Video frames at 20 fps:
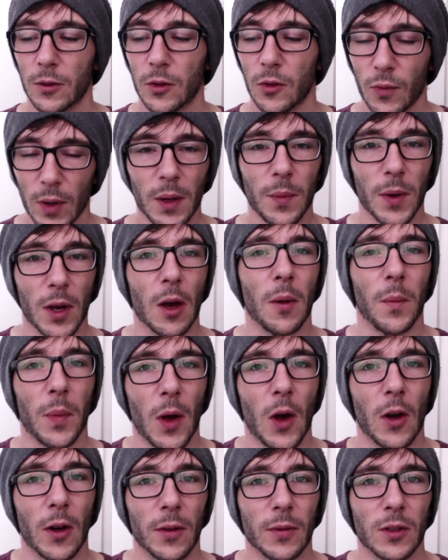really become
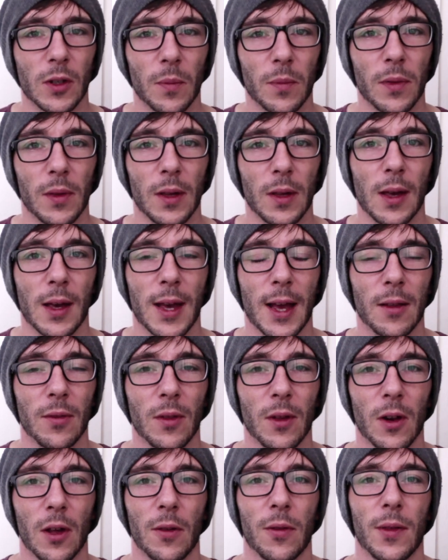part of something again
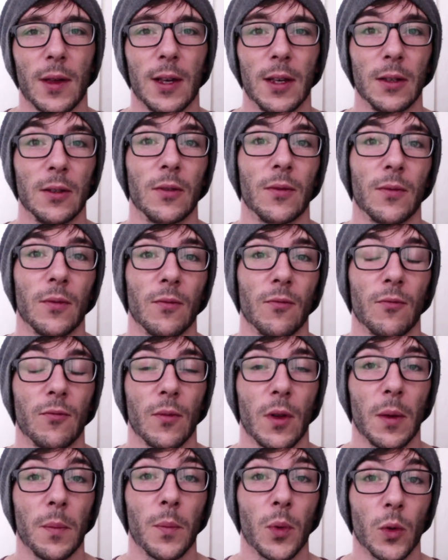that I think is
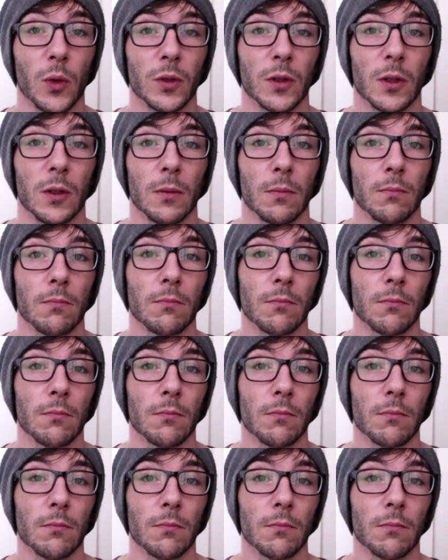important.